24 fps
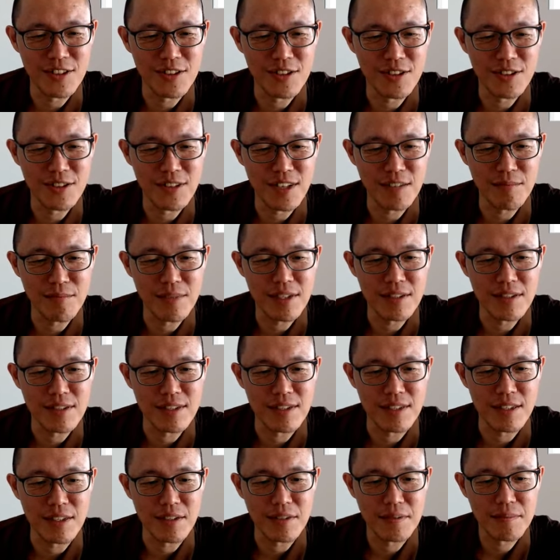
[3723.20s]
let me
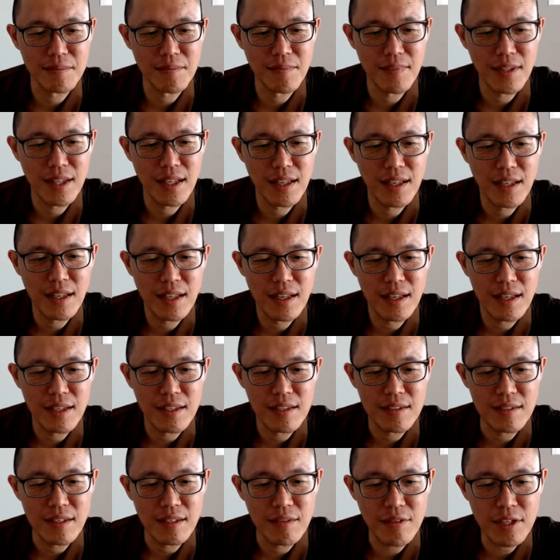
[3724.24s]
see.
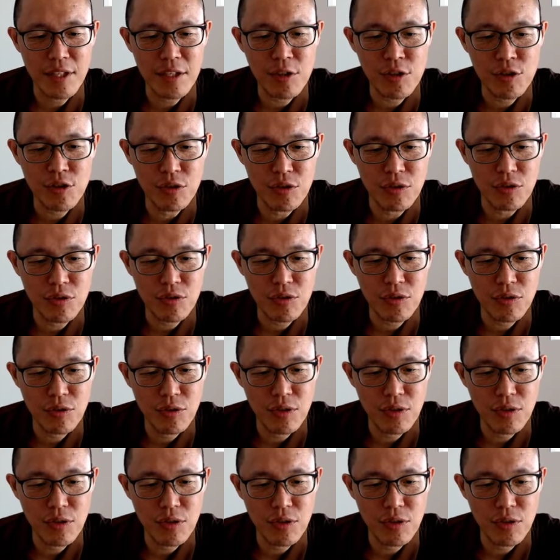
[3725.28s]
Serene Chu,